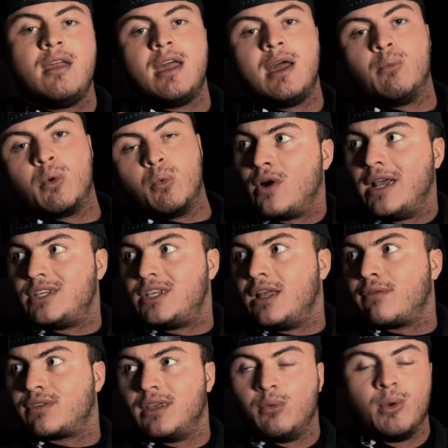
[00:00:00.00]
and we're crazy
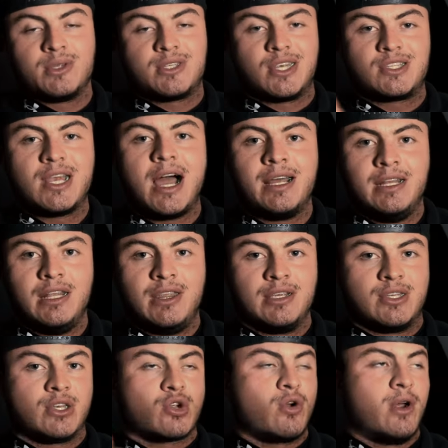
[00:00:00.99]
enough to what society
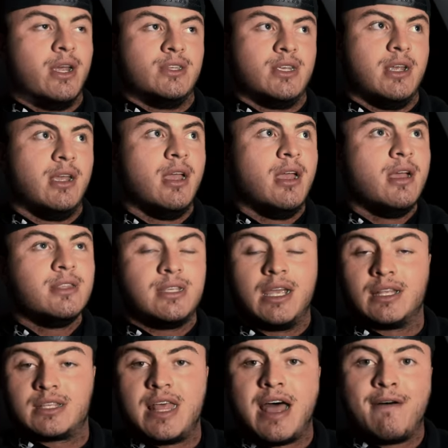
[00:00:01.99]
thinks is crazy to
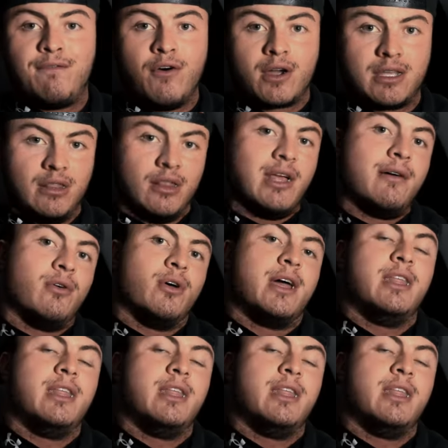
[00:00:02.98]
get to that fucking level.